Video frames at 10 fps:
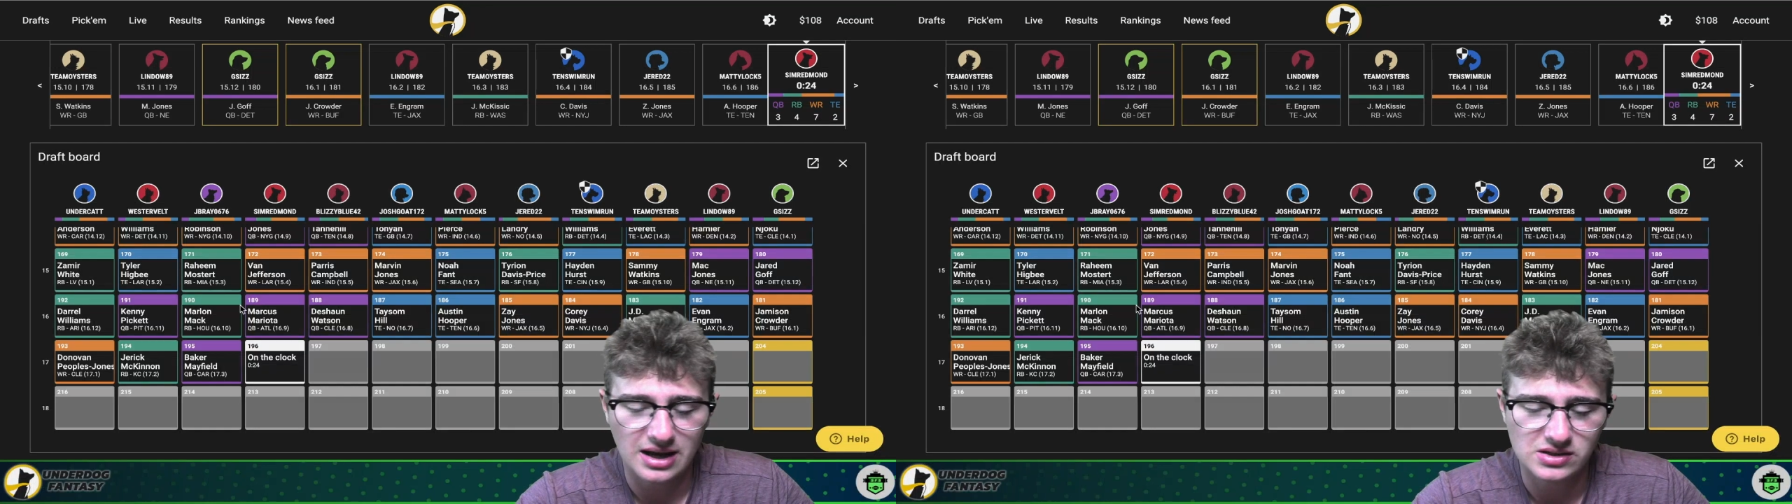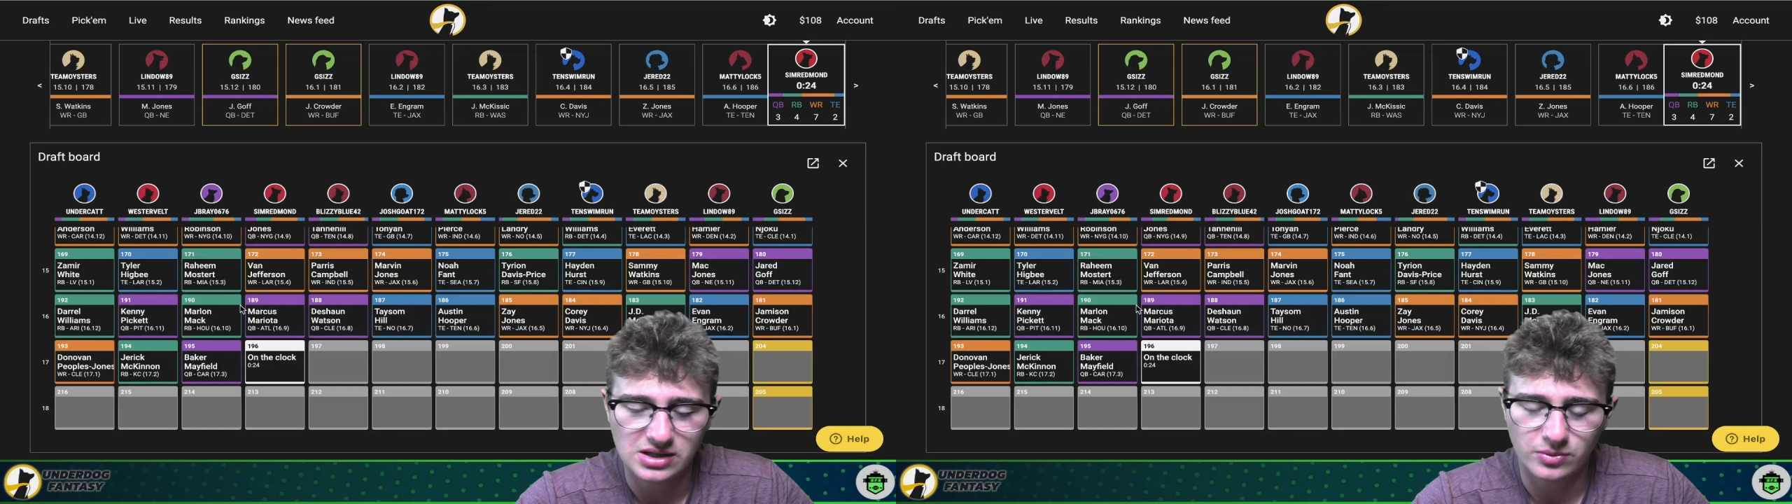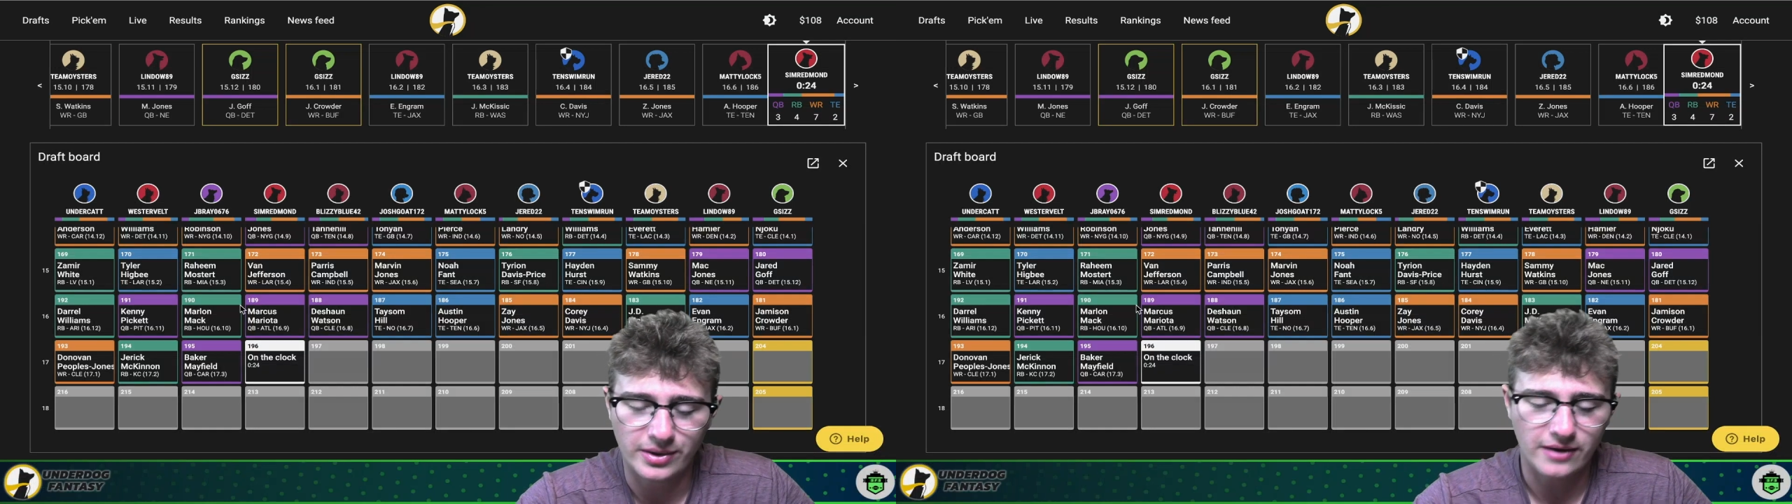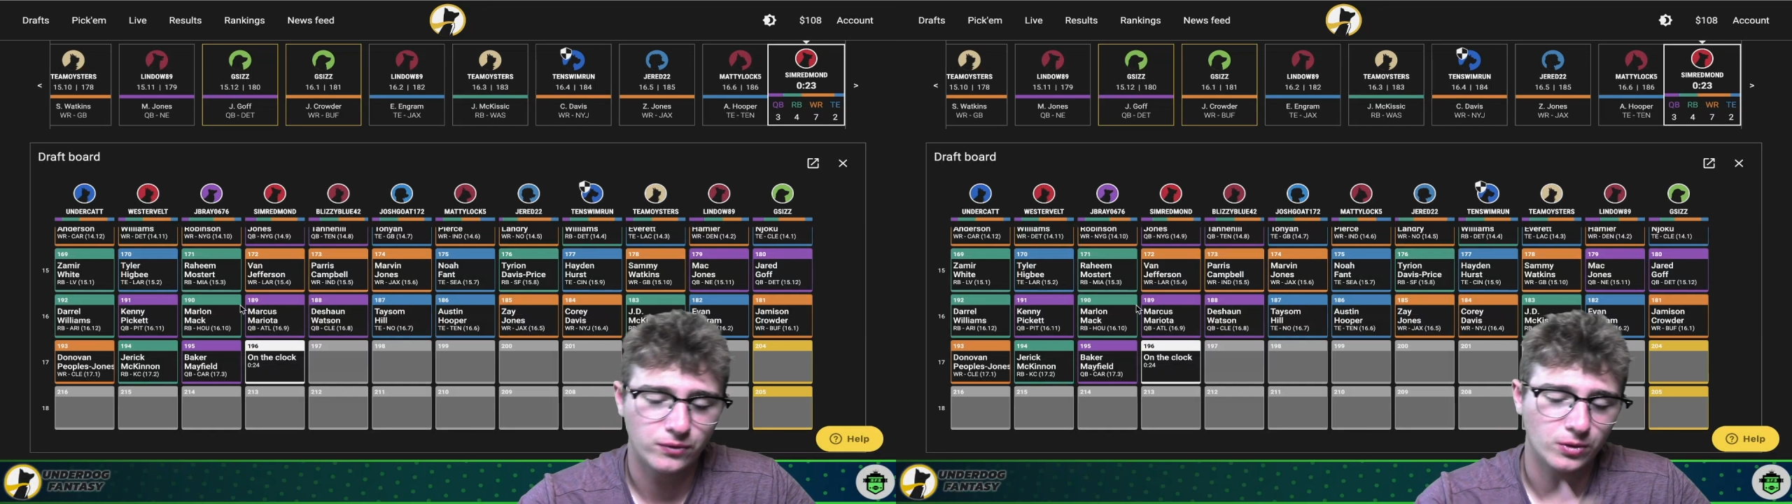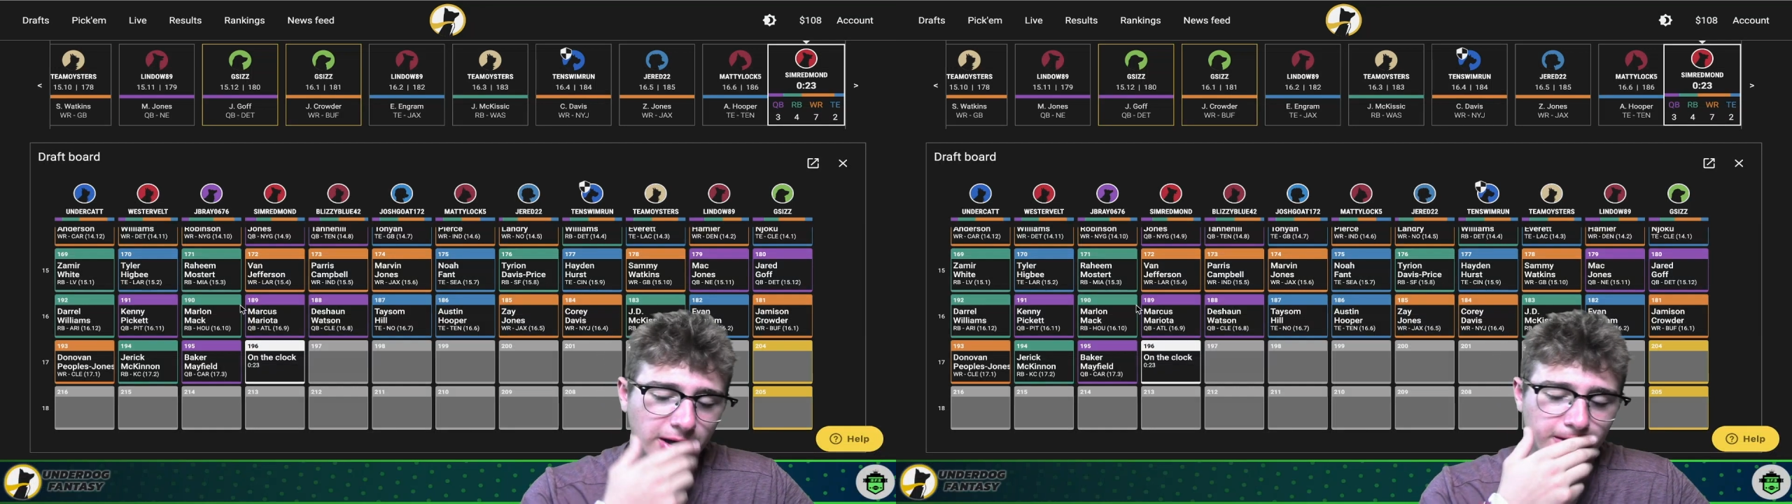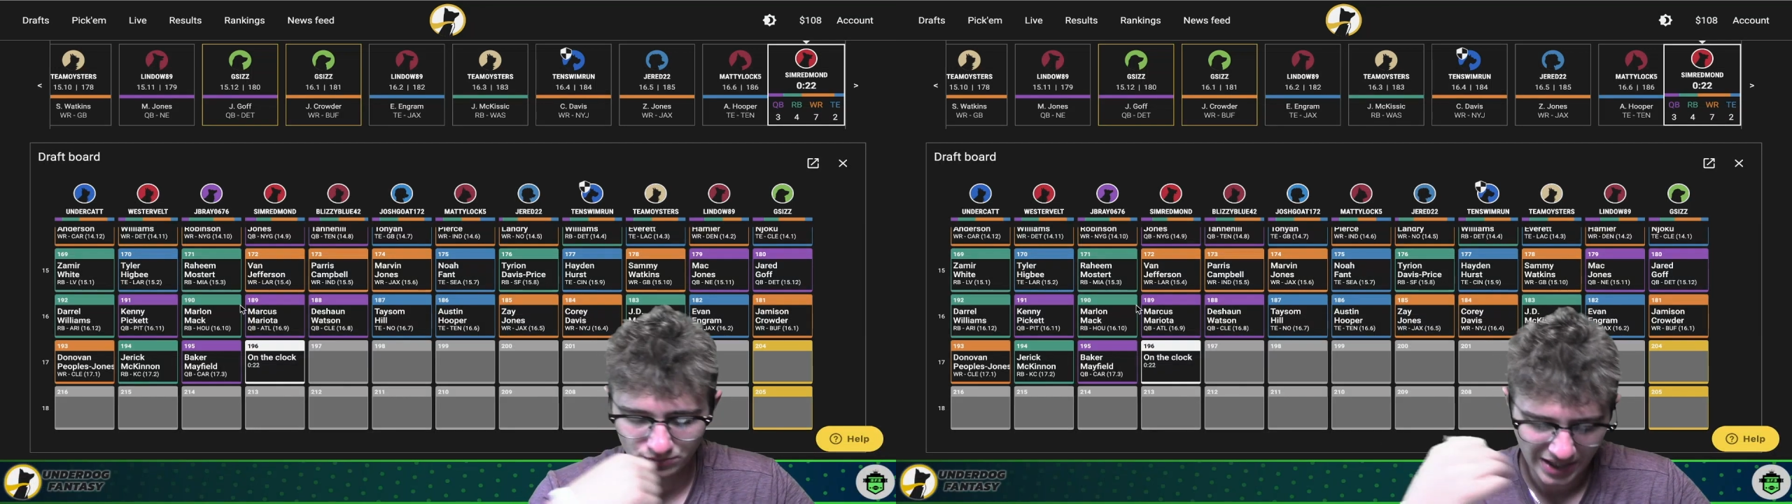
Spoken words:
18th round for you.